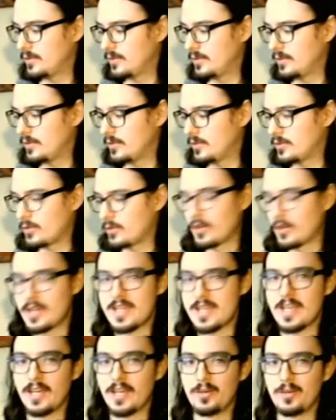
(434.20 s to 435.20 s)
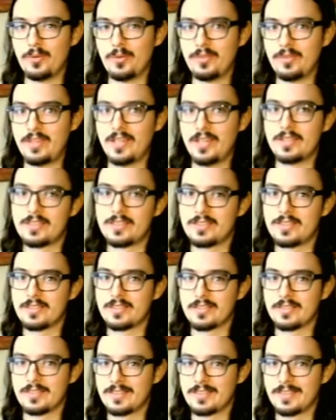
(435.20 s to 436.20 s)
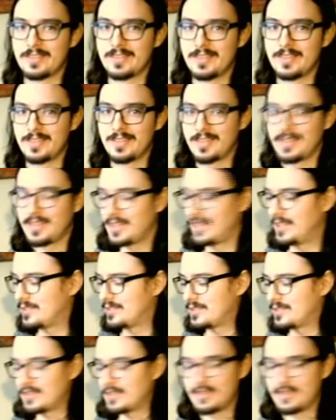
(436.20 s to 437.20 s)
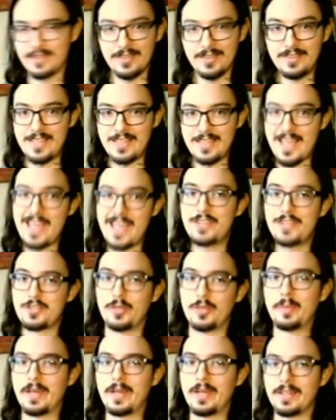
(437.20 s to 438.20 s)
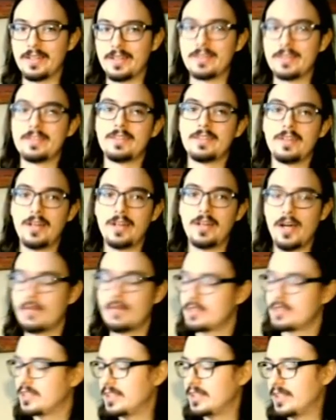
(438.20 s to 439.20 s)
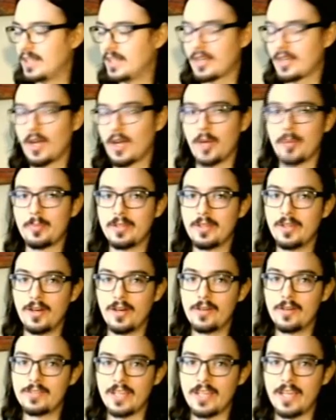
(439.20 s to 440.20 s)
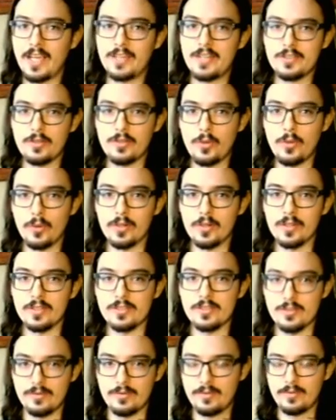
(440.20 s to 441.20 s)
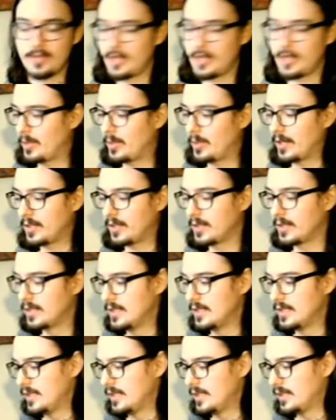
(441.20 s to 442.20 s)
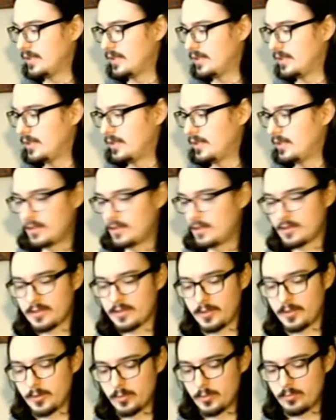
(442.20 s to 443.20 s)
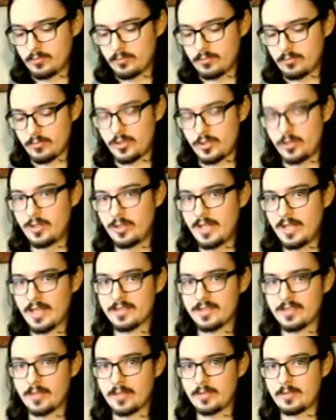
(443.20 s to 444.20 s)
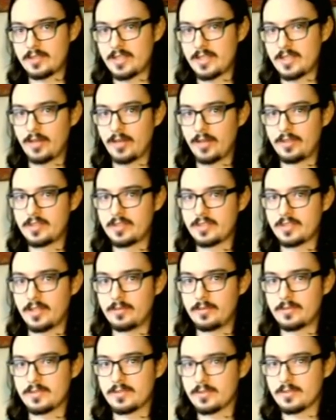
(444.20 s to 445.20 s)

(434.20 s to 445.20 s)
trying out this. It's the Angel pedal. Obviously a copy of the Angel Chorus pedal. So tune in next time to see how this sounds.